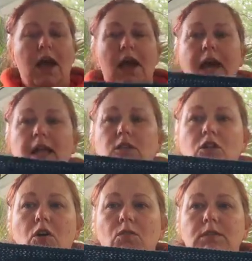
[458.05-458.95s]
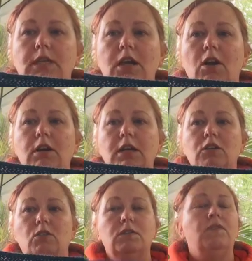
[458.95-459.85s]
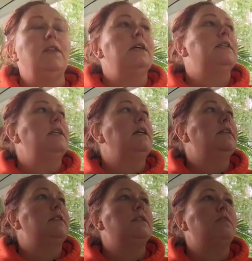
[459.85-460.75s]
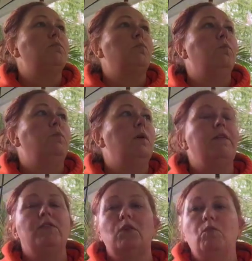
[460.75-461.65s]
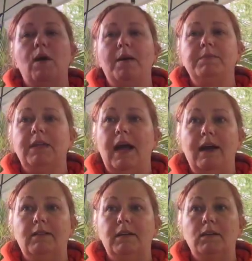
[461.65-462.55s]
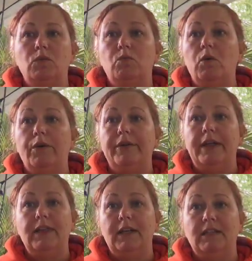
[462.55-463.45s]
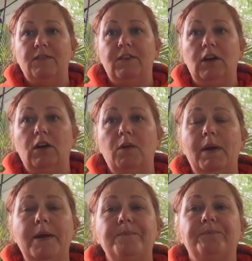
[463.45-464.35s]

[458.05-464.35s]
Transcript: The yarn I chose for this is whatever the Webb's Highland wool, I think it's a fingering weight.